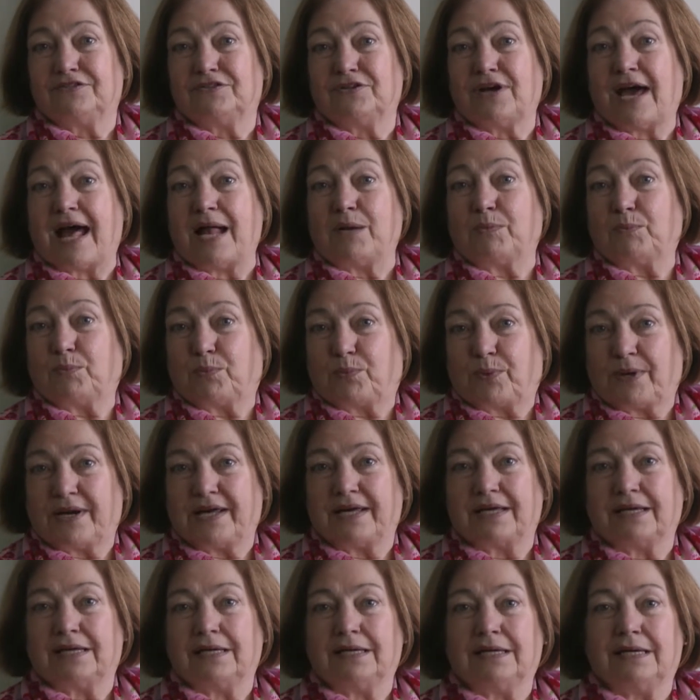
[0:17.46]
to help
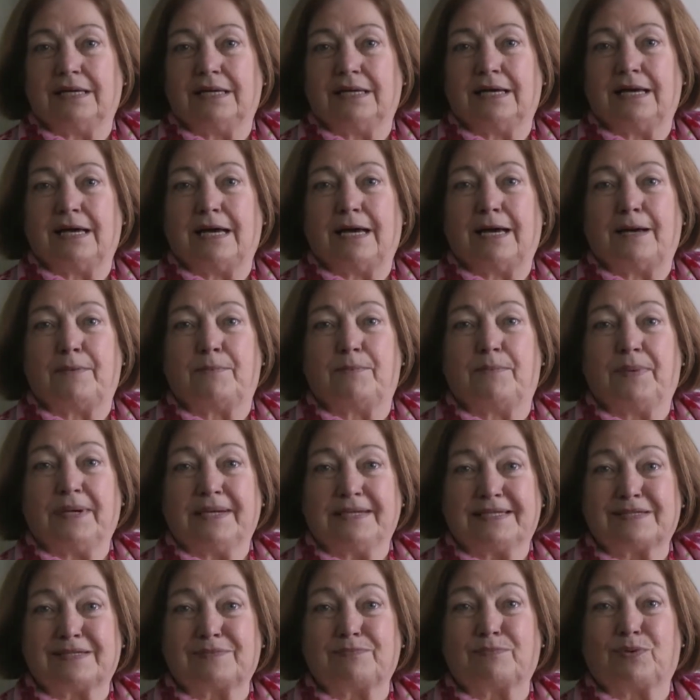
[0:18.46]
bring a
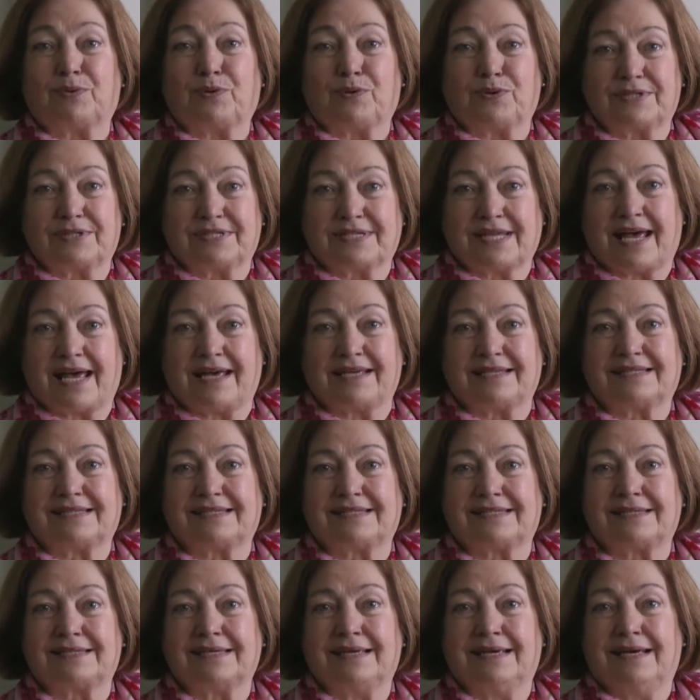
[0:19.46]
peace
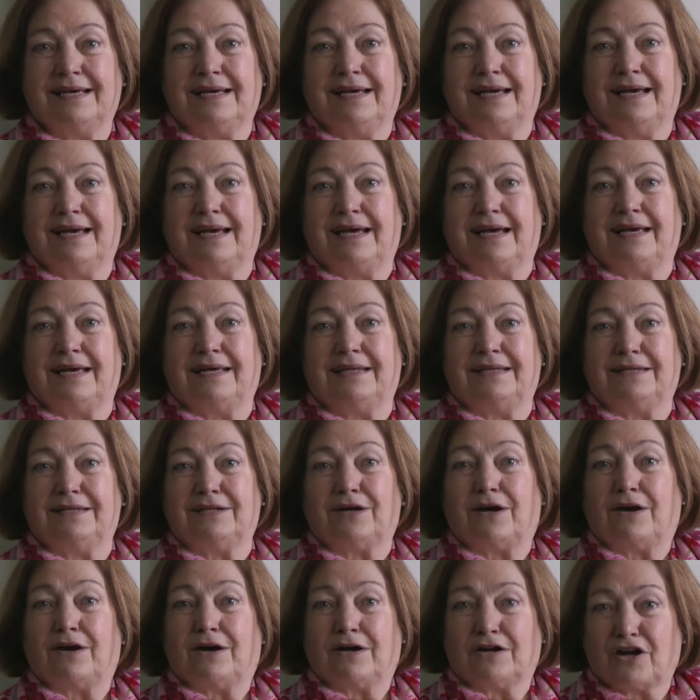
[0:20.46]
process
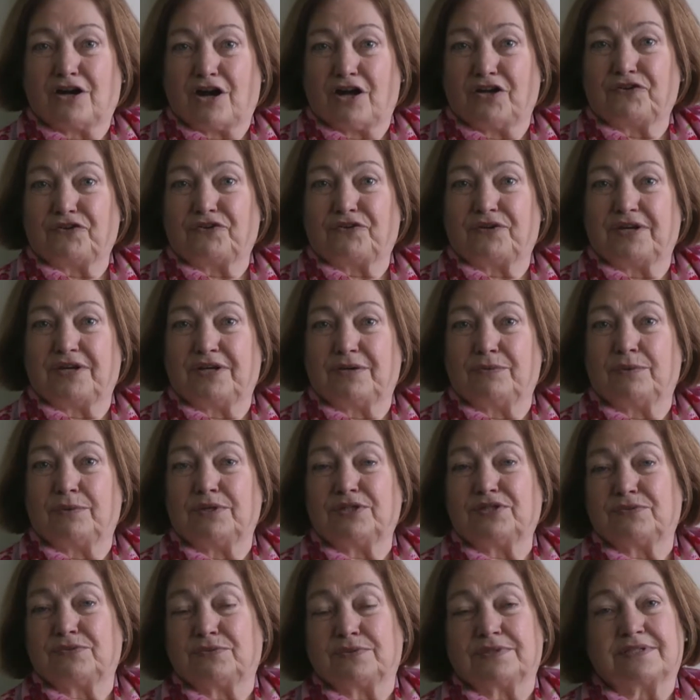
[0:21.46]
in our country,
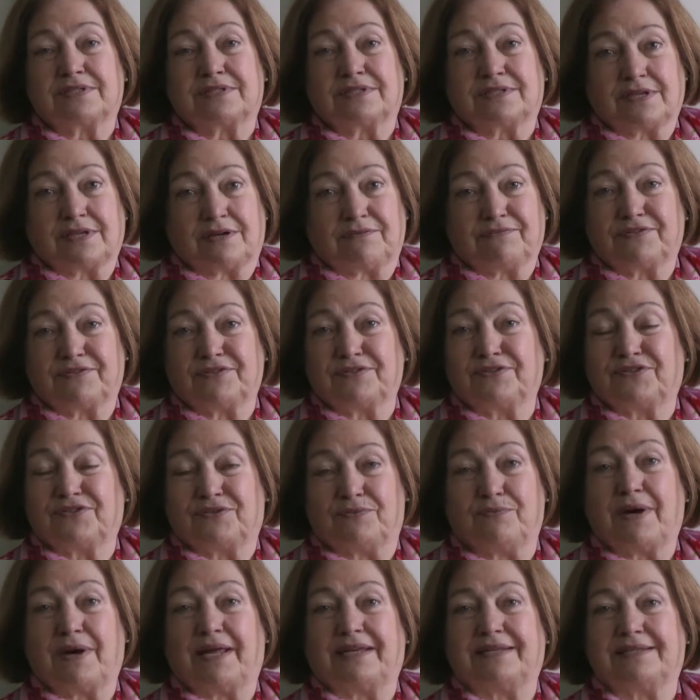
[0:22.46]
which was suffered
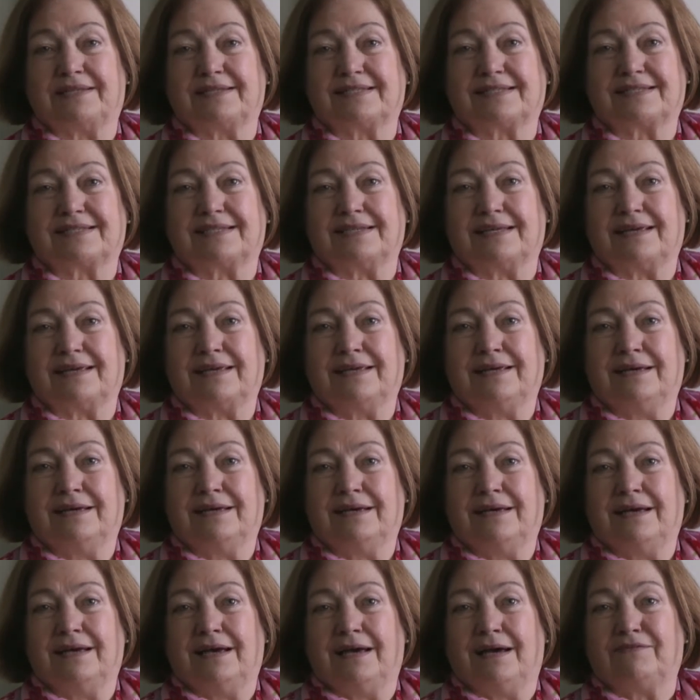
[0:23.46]
tremendously
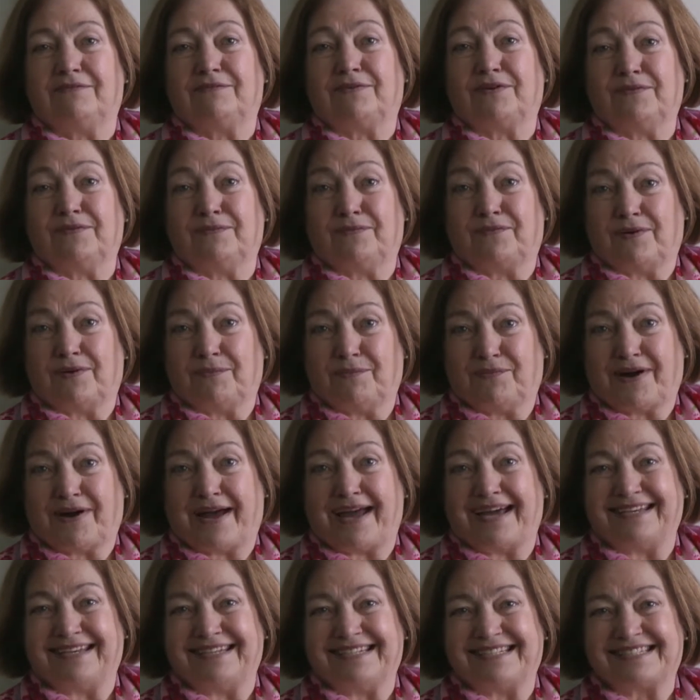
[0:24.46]
from
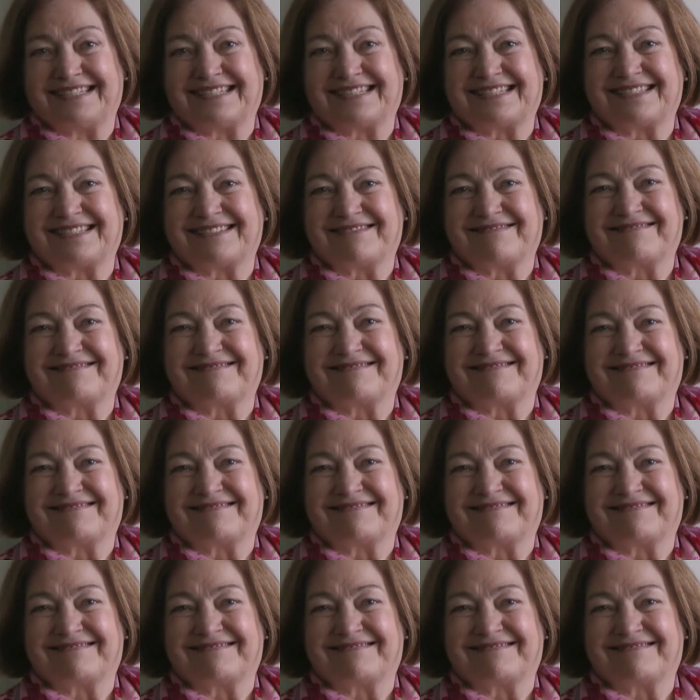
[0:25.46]
violence.